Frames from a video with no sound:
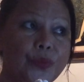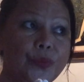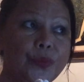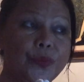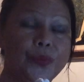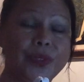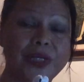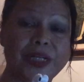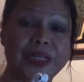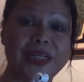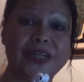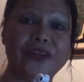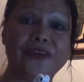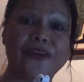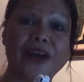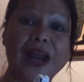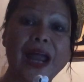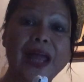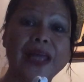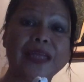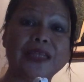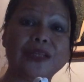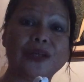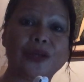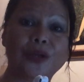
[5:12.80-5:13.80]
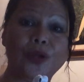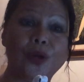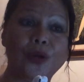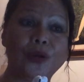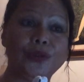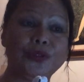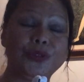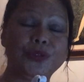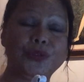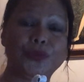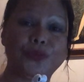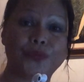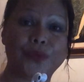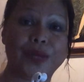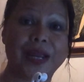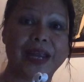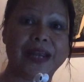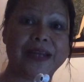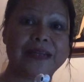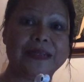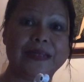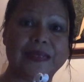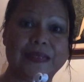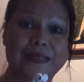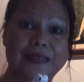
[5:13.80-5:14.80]
were the right clothes to
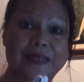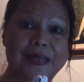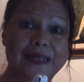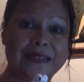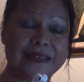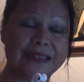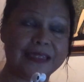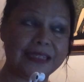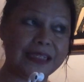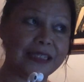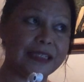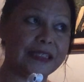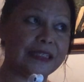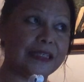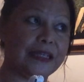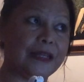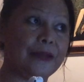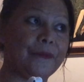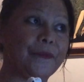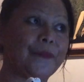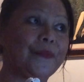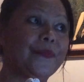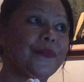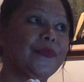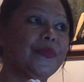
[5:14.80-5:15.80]
wear in that season.